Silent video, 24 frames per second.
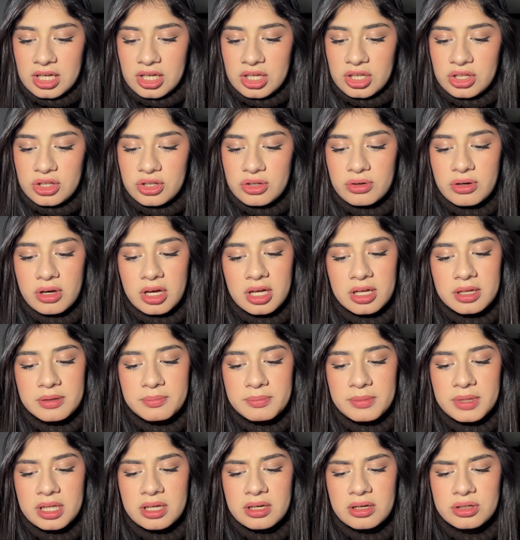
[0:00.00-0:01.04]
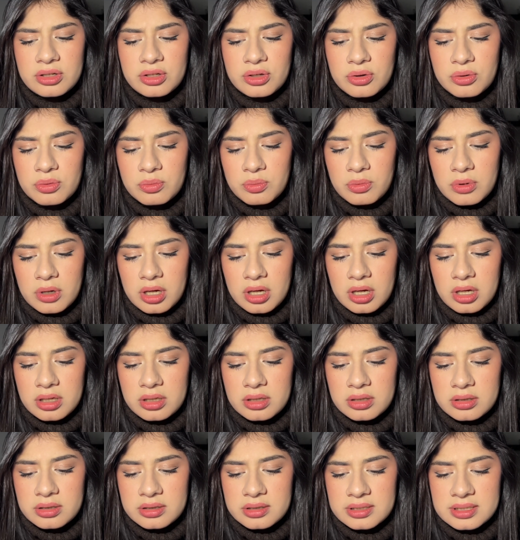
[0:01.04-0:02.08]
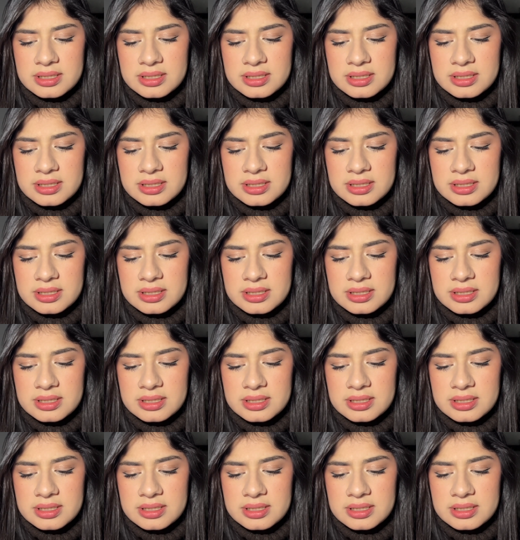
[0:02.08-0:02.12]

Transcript: You hung me on your wall,